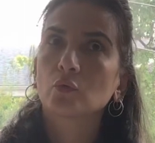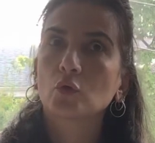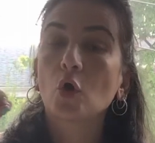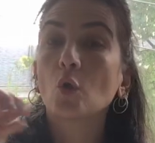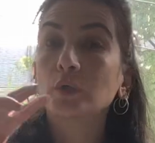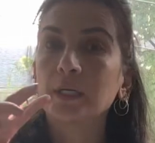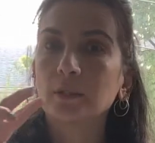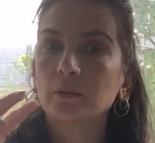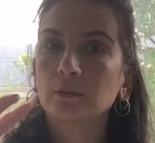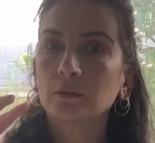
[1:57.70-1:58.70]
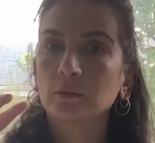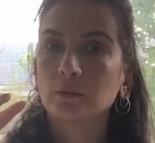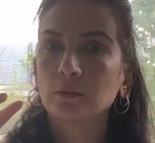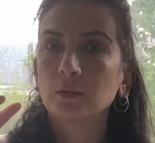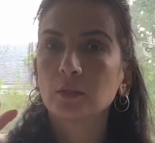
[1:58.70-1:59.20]
coated
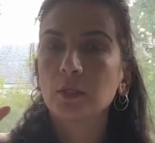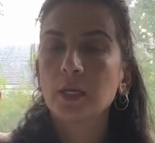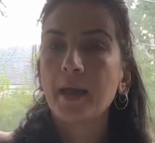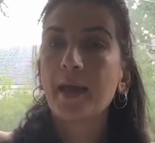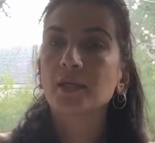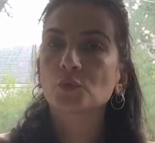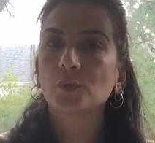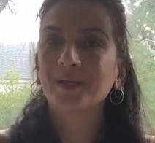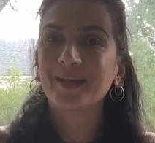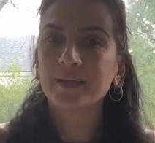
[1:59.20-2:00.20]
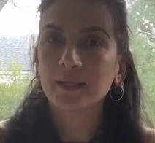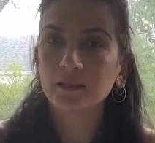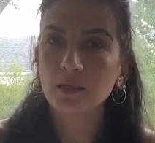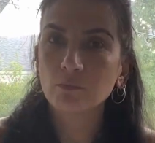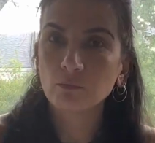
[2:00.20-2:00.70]
as when I get
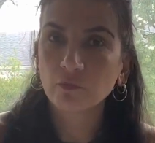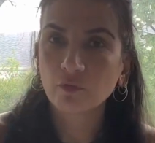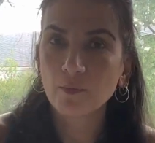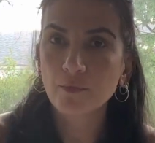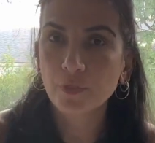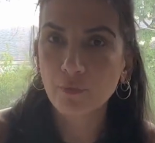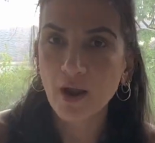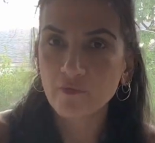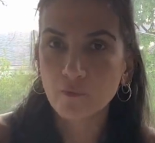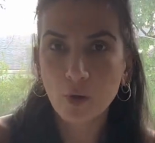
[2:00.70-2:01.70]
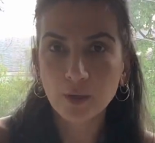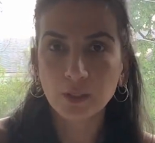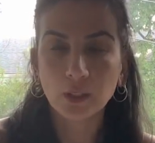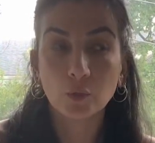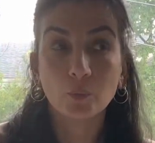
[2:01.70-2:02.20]
them from Thrive
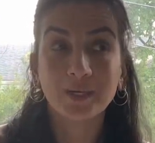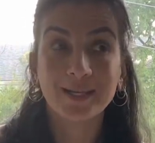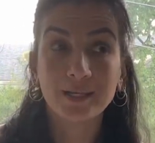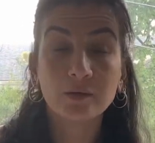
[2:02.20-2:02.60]
Market. When I get